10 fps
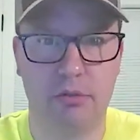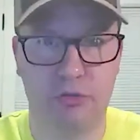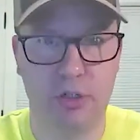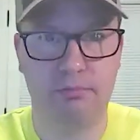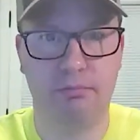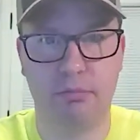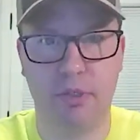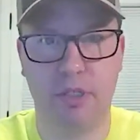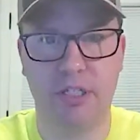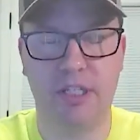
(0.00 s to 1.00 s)
Trump
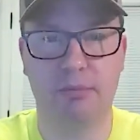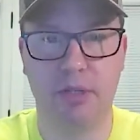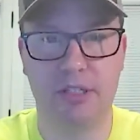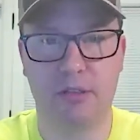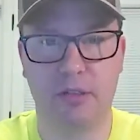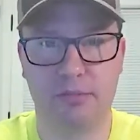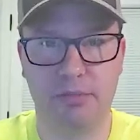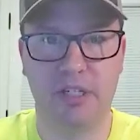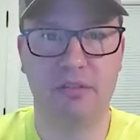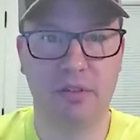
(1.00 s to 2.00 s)
and Elon Musk are
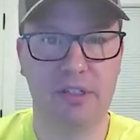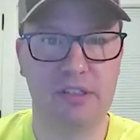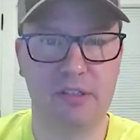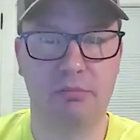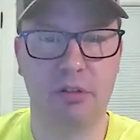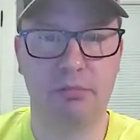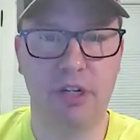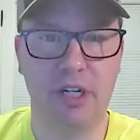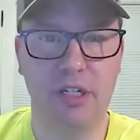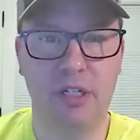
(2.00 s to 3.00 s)
spending funds as
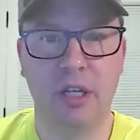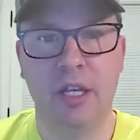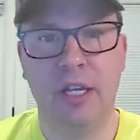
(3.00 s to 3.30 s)
appropriated.